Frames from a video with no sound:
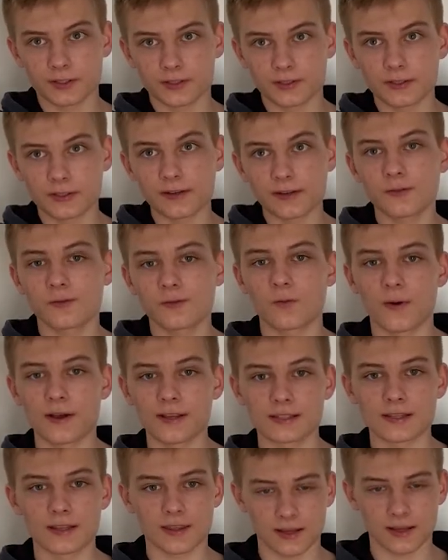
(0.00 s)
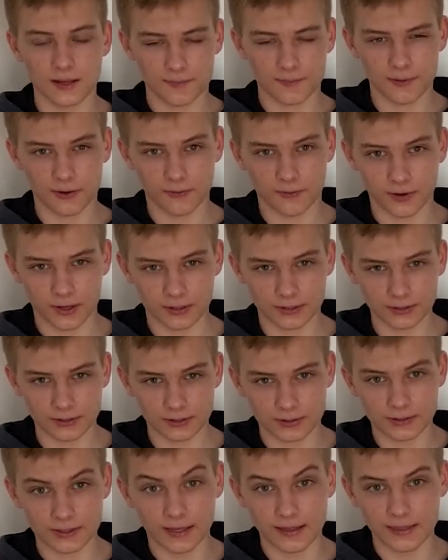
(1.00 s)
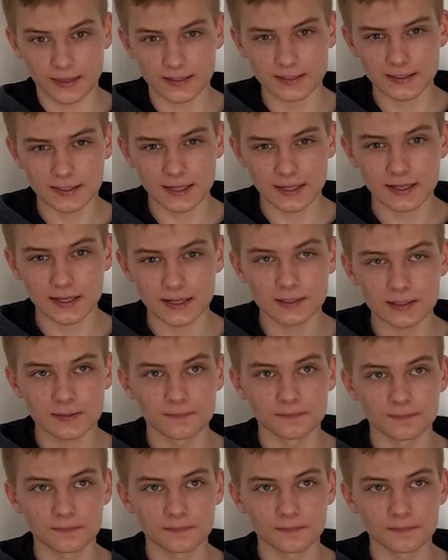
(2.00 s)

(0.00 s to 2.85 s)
different ways to think about voxels. In this case,